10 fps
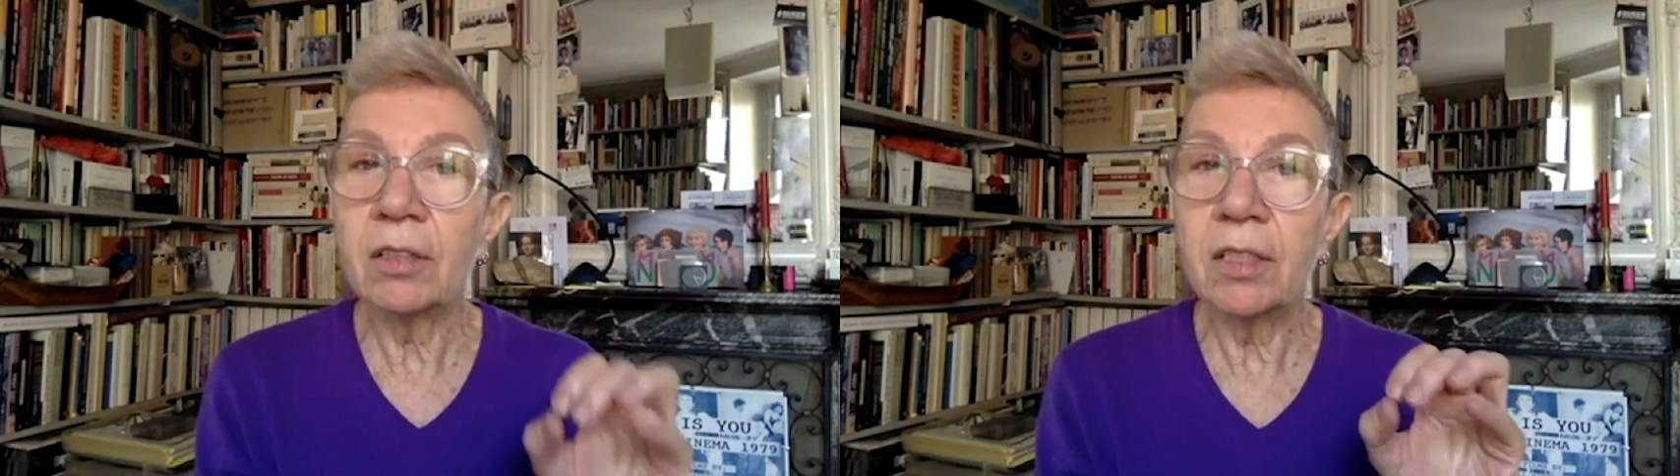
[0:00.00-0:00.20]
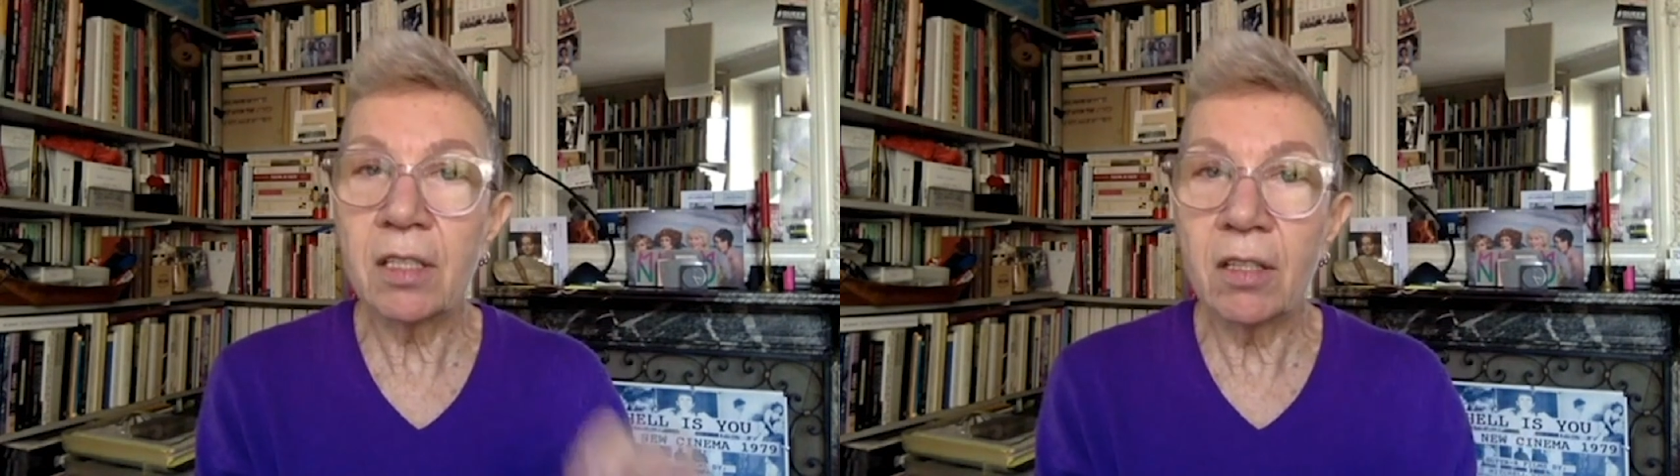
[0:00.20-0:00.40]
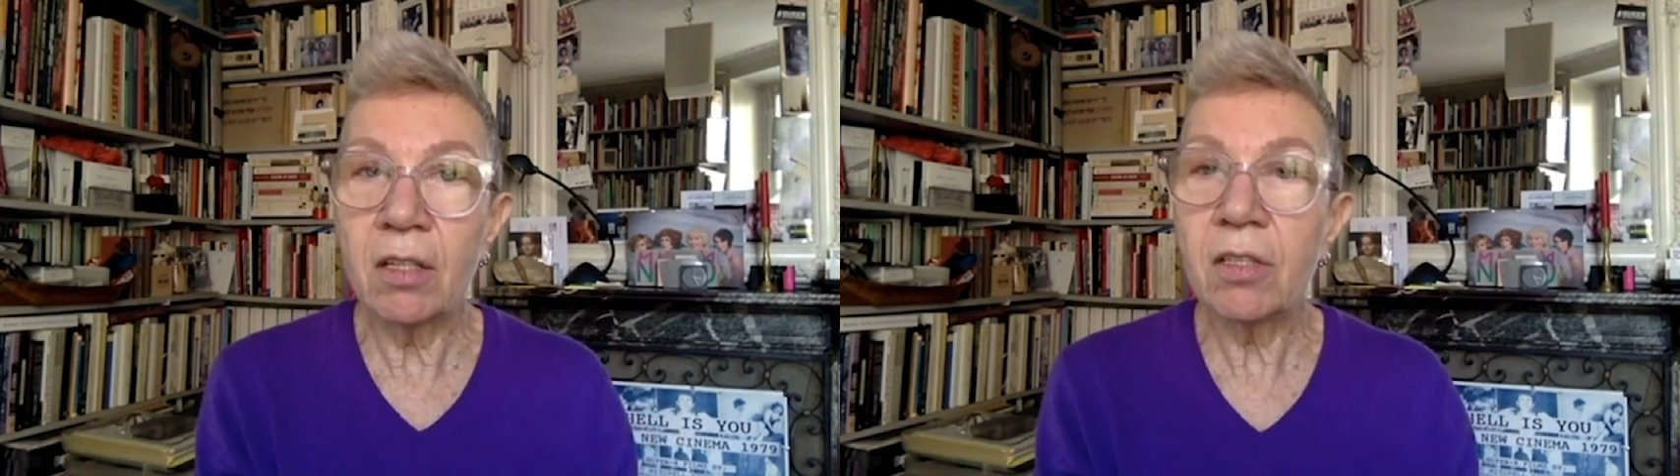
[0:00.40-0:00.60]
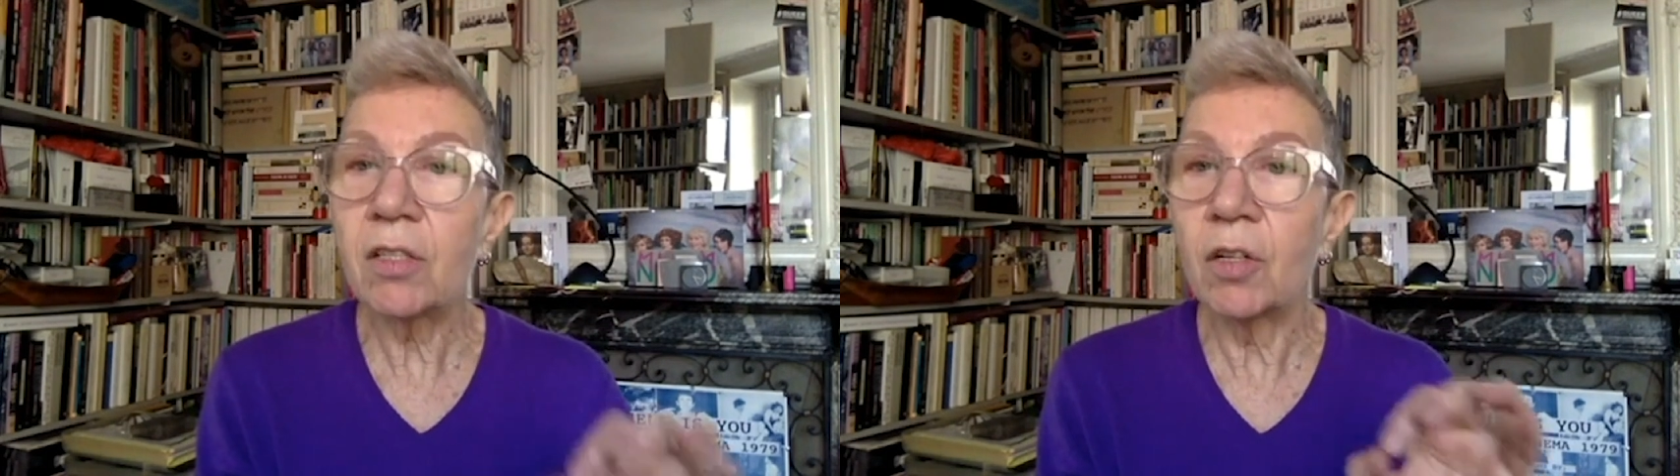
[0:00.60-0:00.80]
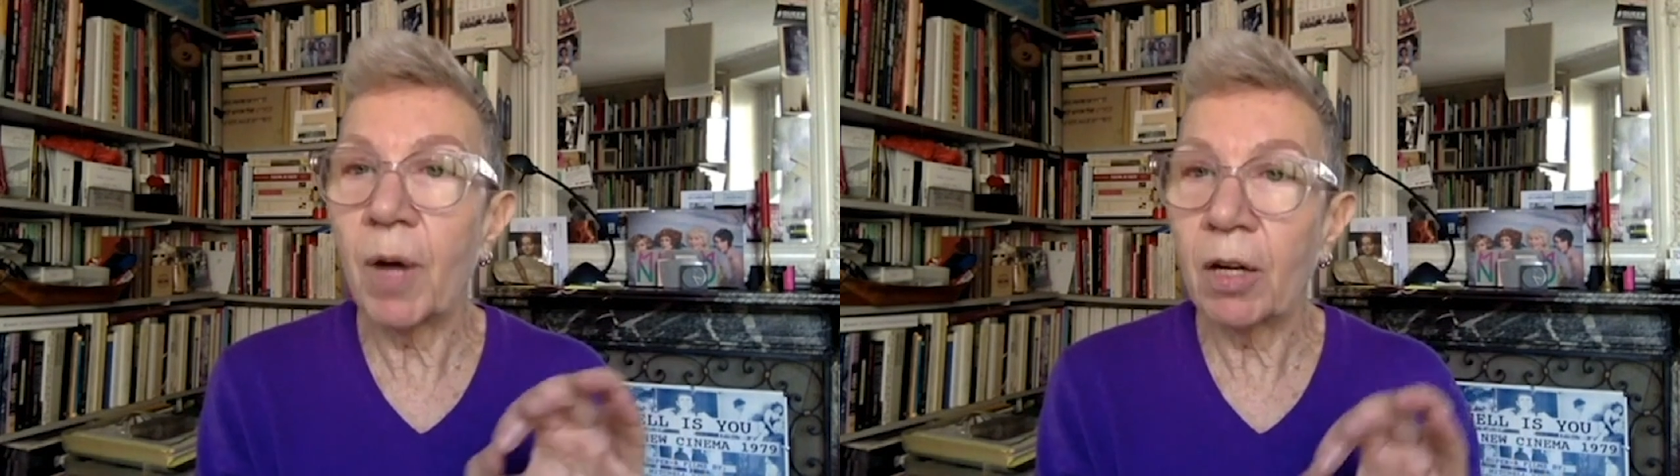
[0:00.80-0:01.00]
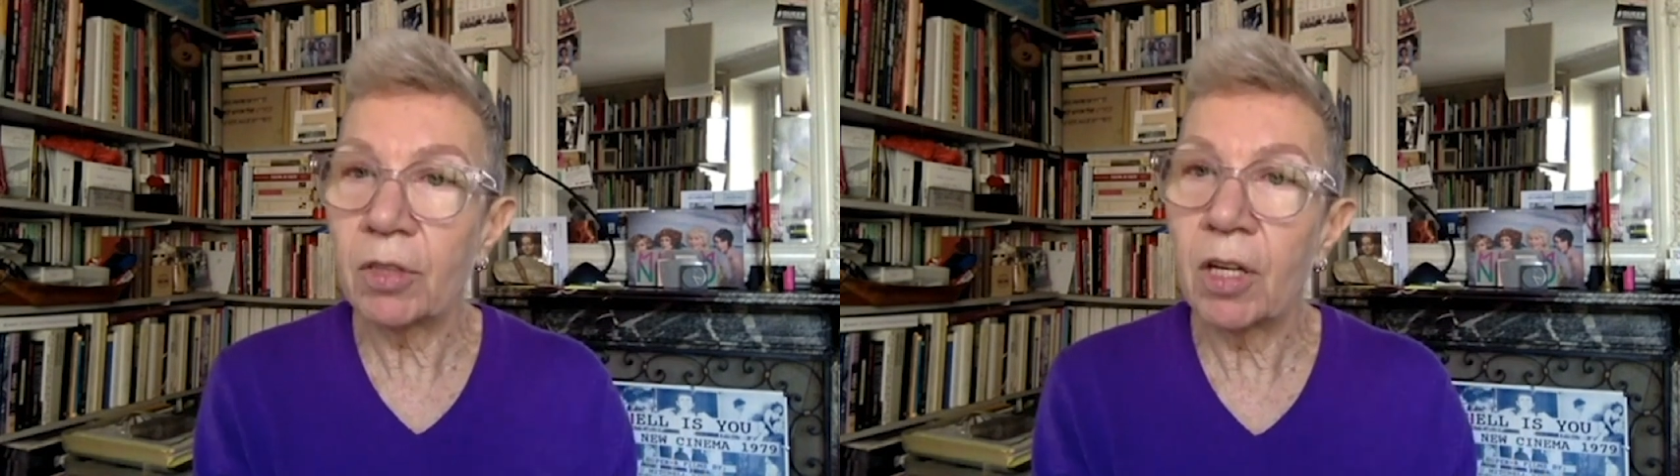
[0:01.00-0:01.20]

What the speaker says: discuss about